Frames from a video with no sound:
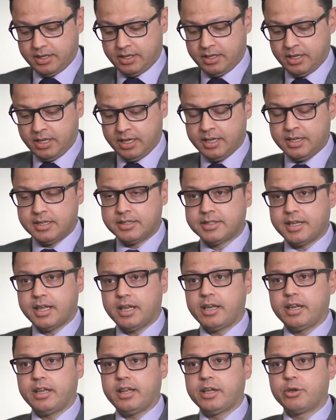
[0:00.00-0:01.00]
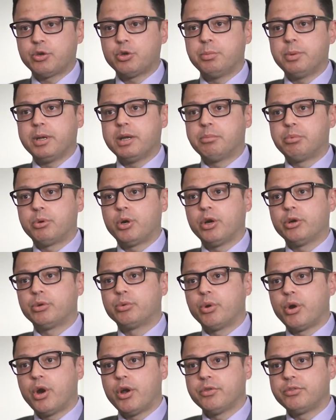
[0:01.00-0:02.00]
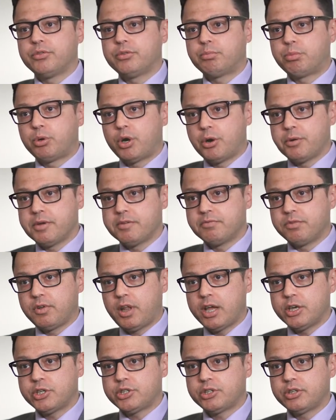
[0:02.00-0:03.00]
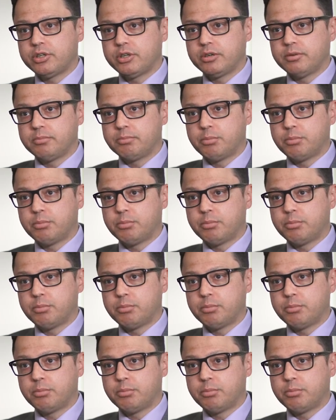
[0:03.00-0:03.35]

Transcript: and suddenly there could be a pro-growth, pro-inflation